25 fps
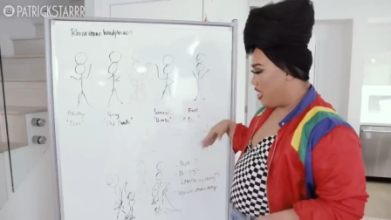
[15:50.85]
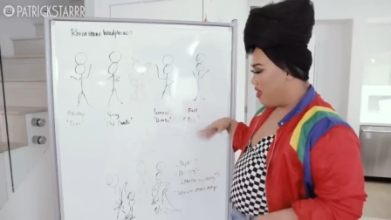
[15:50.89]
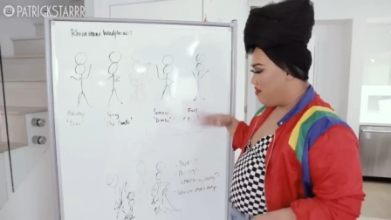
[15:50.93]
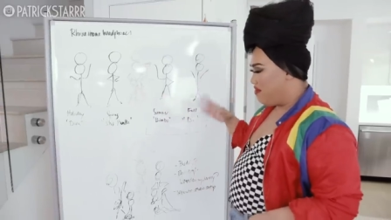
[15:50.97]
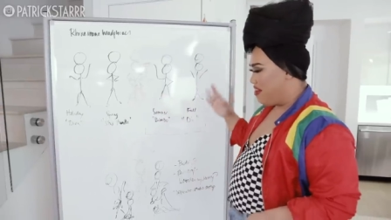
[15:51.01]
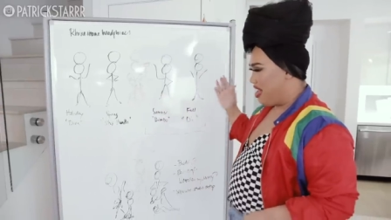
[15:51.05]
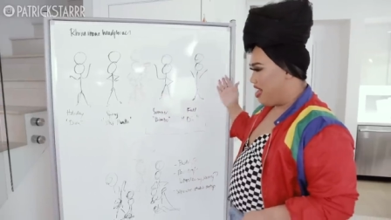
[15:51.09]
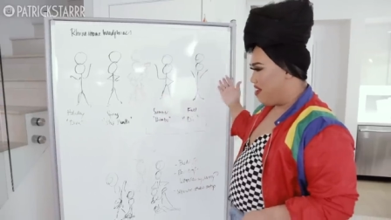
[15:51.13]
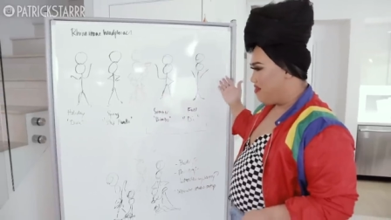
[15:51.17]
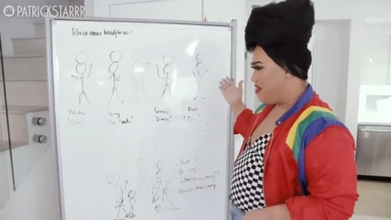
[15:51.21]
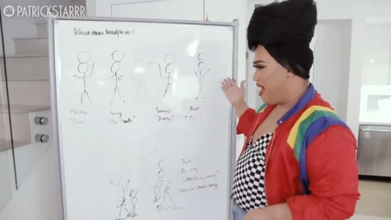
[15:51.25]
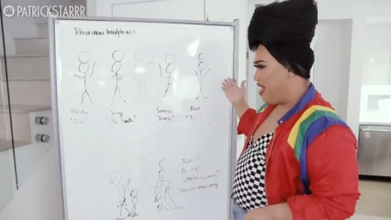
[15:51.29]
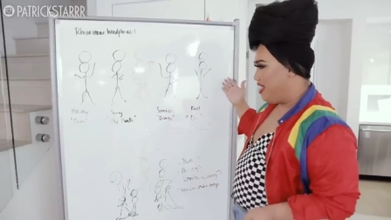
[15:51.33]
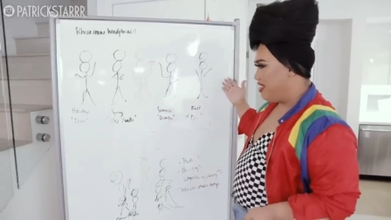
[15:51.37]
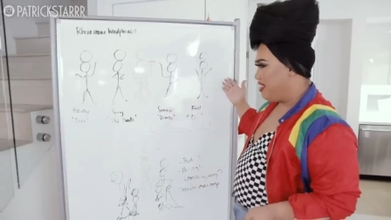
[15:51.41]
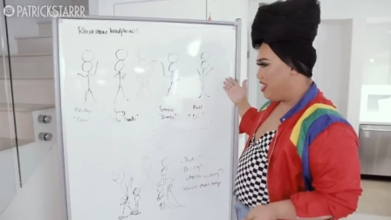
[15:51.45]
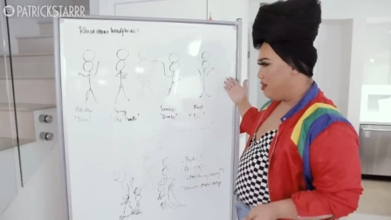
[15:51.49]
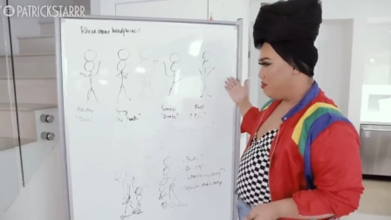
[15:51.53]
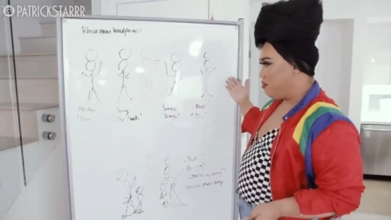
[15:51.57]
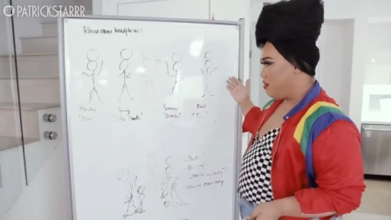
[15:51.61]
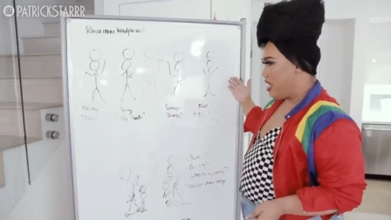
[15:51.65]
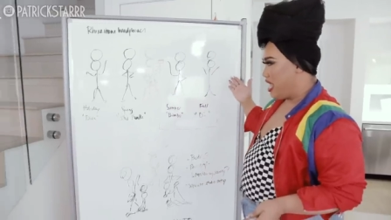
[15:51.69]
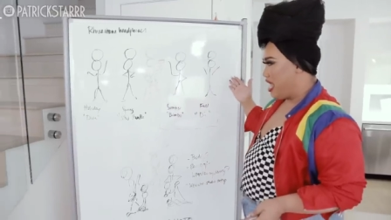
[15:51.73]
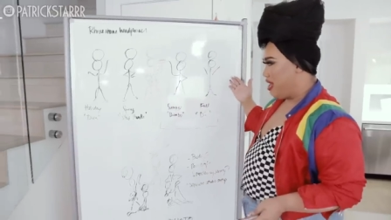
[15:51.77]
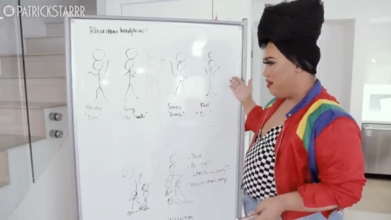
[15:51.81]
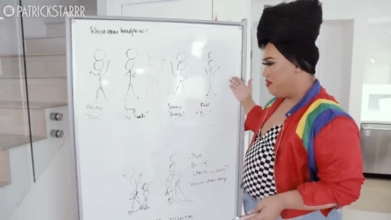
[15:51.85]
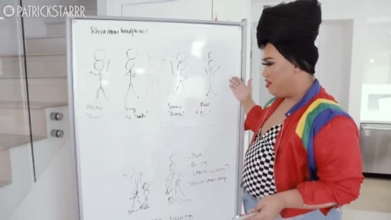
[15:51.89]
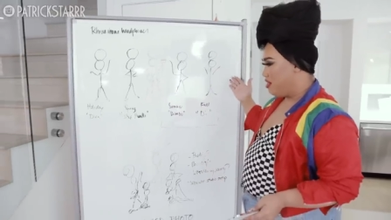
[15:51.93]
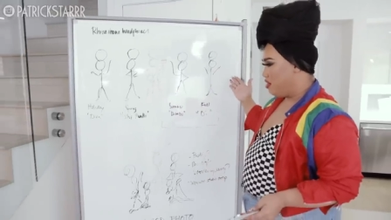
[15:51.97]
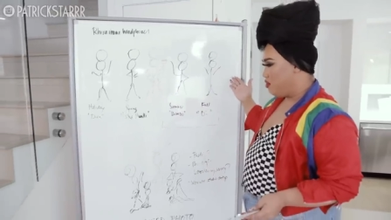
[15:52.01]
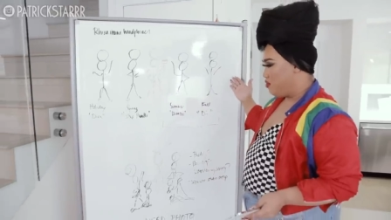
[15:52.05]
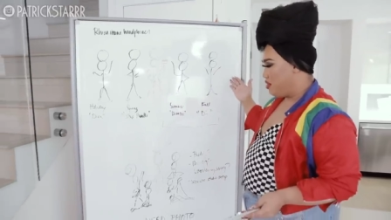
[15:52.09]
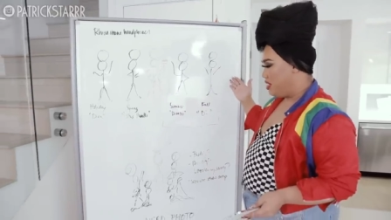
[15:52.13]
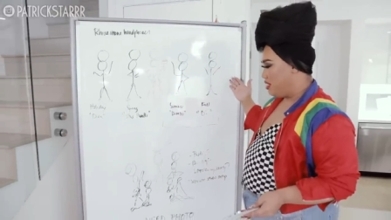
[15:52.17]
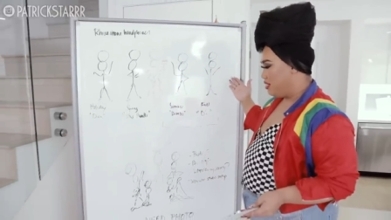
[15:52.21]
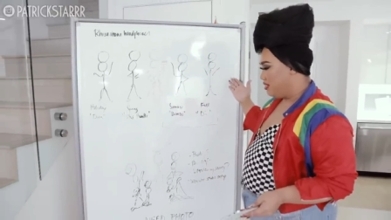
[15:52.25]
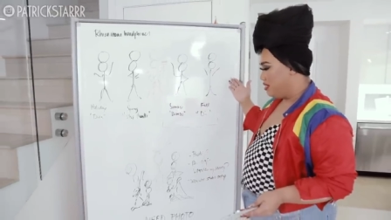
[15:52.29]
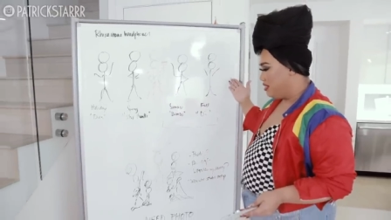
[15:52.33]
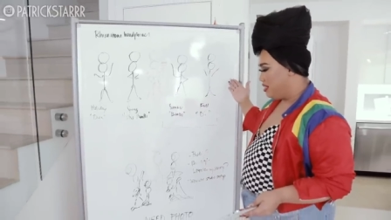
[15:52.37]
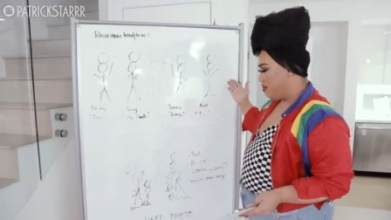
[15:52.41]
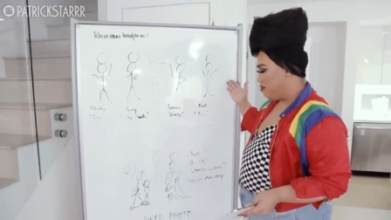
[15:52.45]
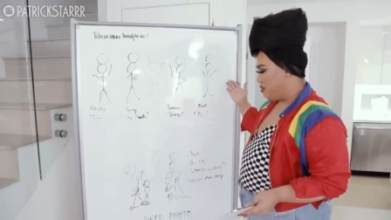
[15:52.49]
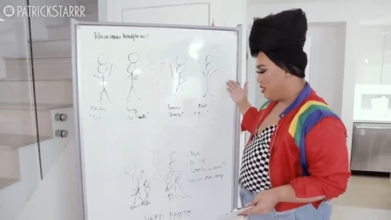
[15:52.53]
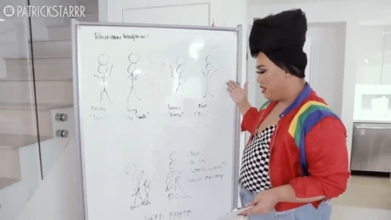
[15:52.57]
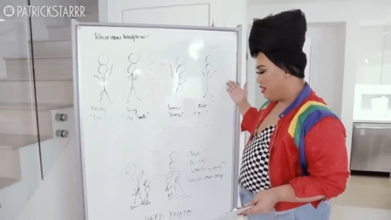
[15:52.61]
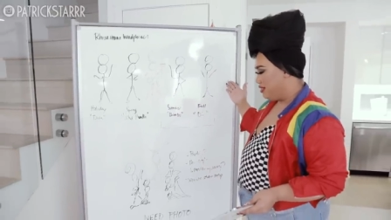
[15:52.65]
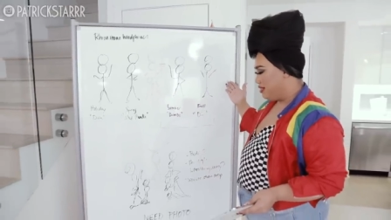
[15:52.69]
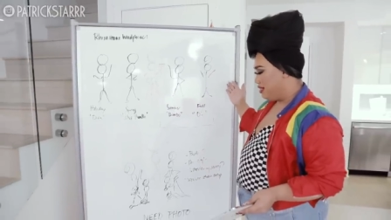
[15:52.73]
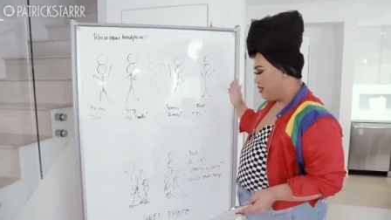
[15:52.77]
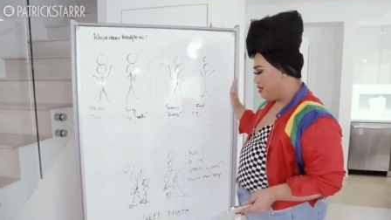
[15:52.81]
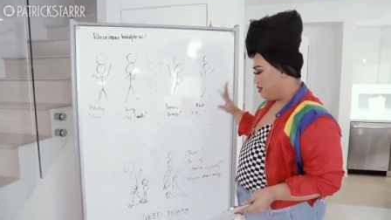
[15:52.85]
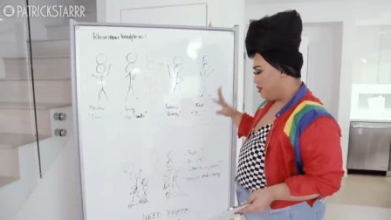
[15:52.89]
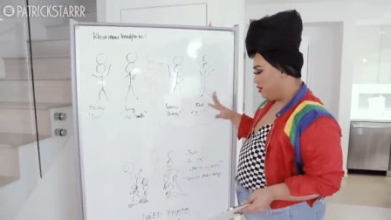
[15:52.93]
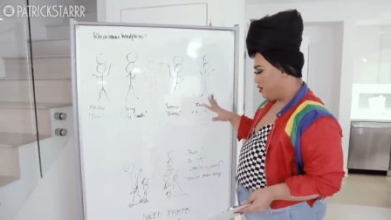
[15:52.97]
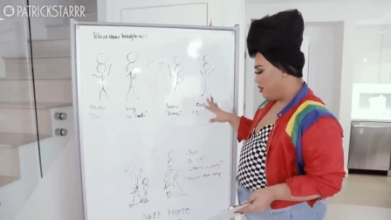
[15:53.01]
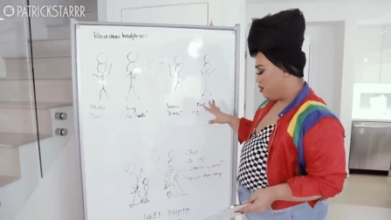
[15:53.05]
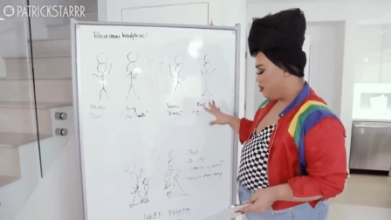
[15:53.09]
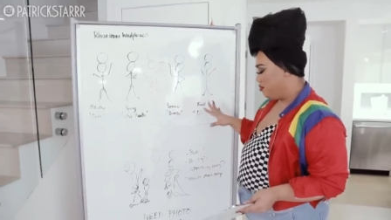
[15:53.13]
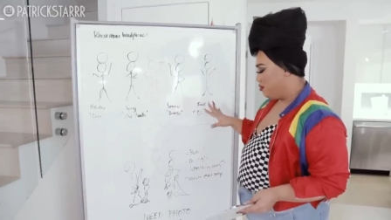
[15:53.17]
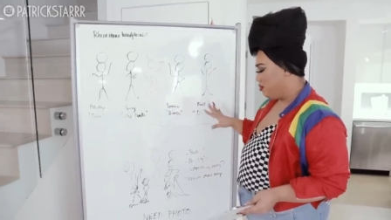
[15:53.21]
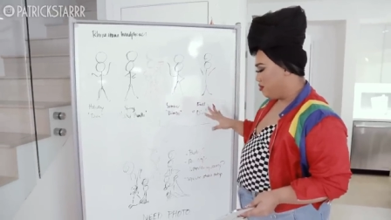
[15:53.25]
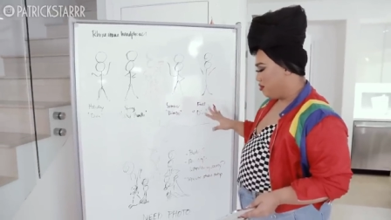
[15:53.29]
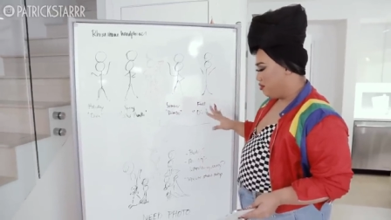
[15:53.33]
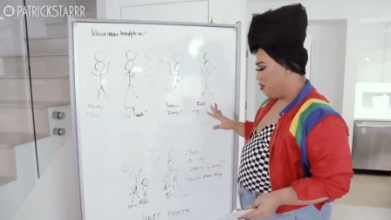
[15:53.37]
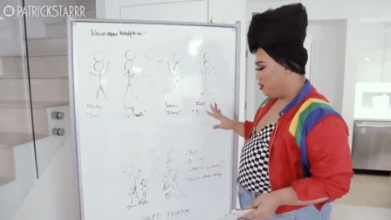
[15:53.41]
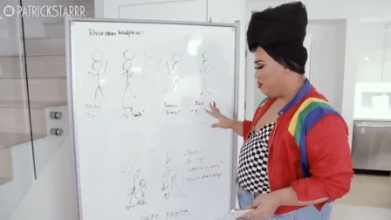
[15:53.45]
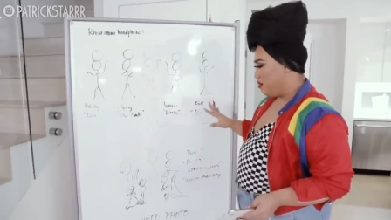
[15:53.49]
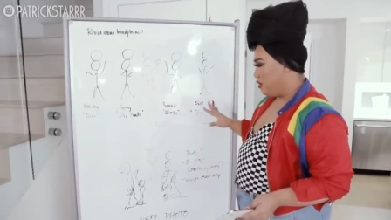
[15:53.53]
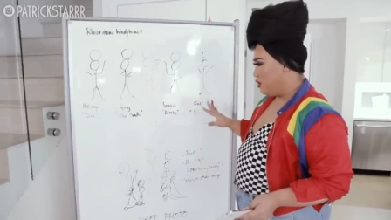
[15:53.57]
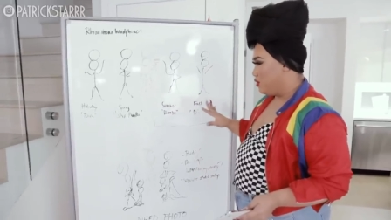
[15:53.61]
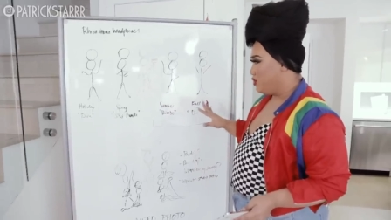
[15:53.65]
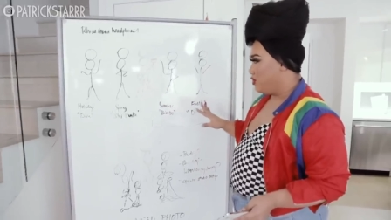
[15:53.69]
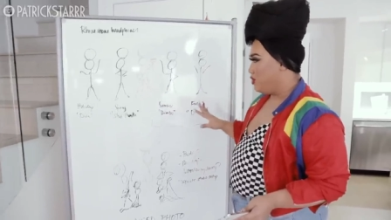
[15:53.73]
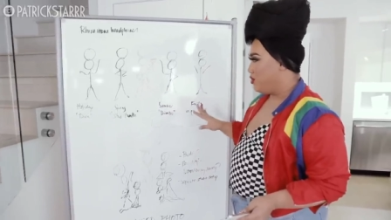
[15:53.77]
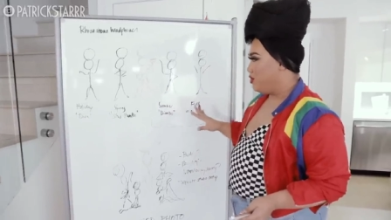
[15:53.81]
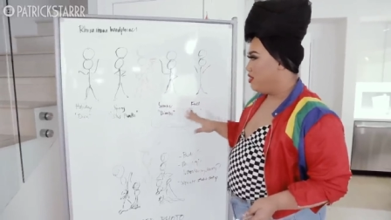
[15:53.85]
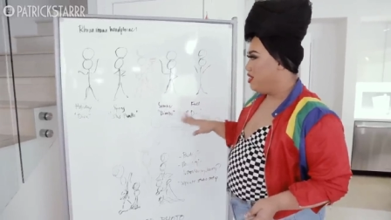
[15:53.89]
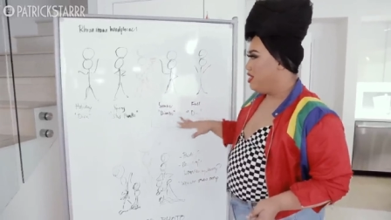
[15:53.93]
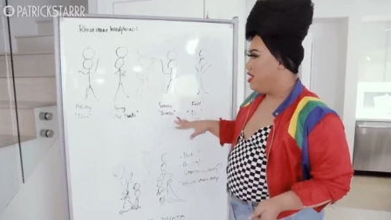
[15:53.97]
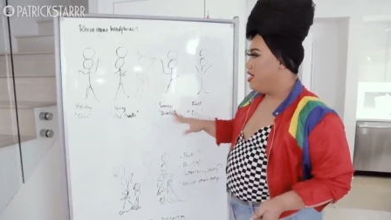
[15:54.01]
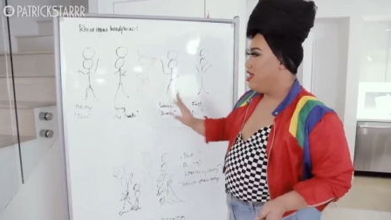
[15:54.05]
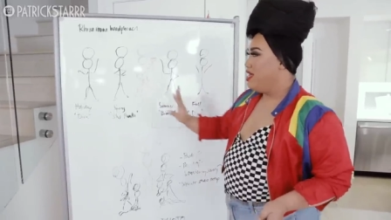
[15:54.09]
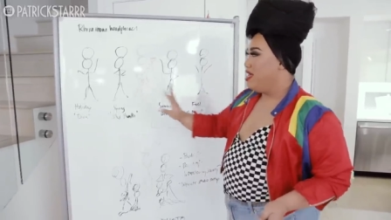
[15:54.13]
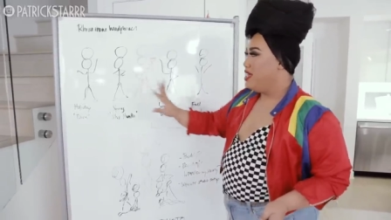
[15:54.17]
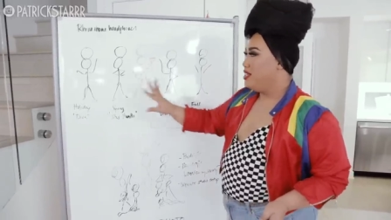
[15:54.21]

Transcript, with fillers: I've, I've had it up here, I haven't erased it because it's so, so special.